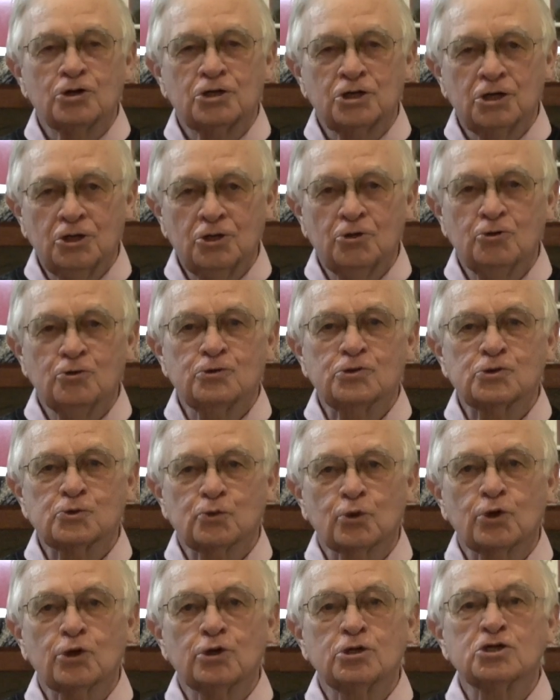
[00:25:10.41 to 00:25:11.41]
to use
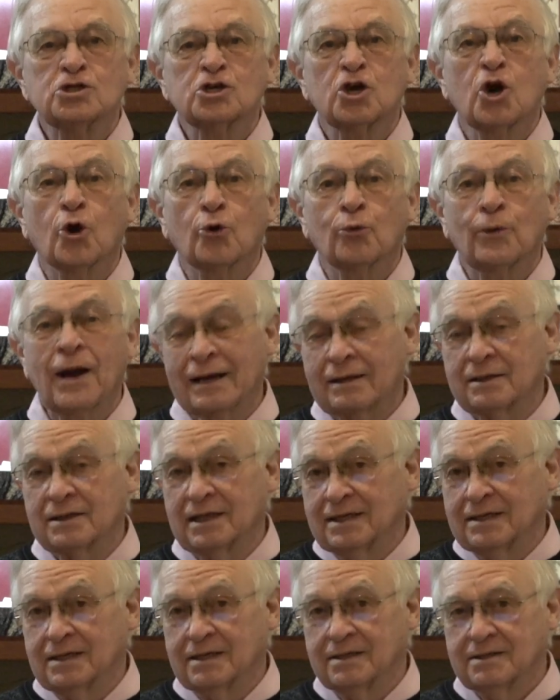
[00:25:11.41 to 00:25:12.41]
words
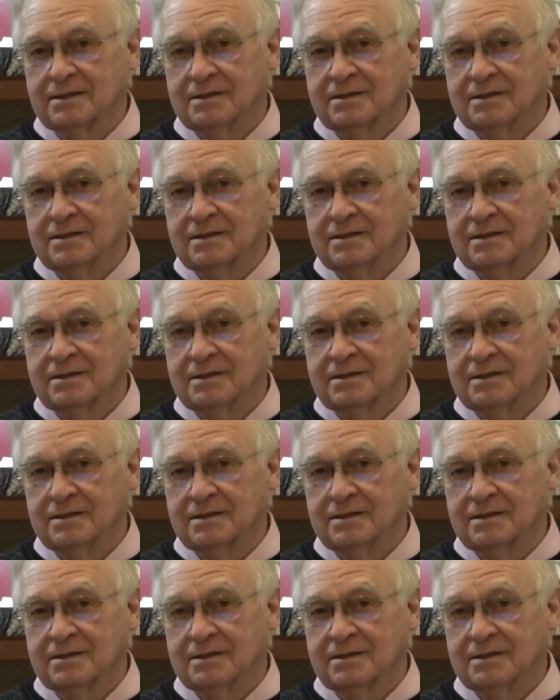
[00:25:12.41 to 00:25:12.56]
correctly